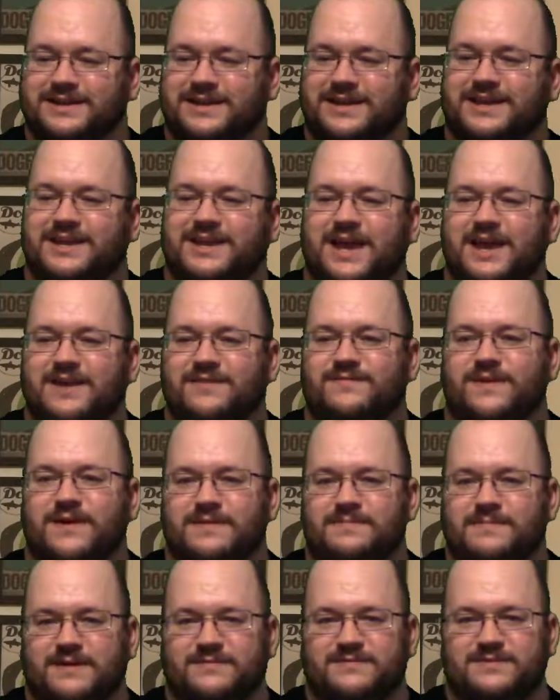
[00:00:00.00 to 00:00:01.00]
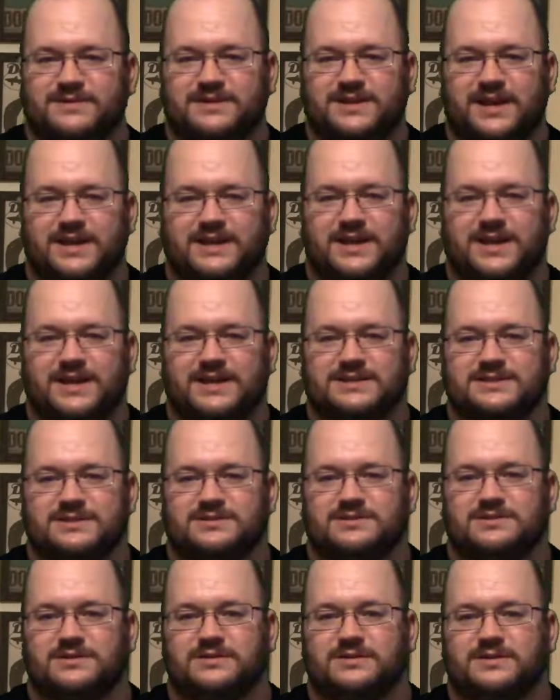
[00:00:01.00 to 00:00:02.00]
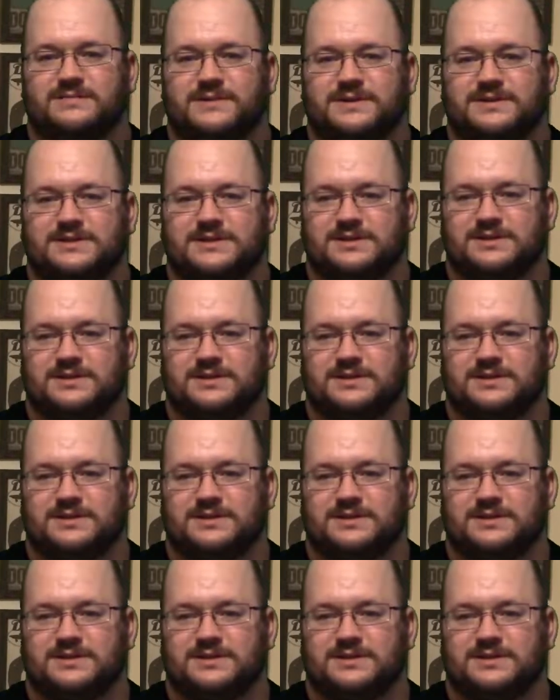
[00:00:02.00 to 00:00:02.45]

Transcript: gave up after 10 days and sold the business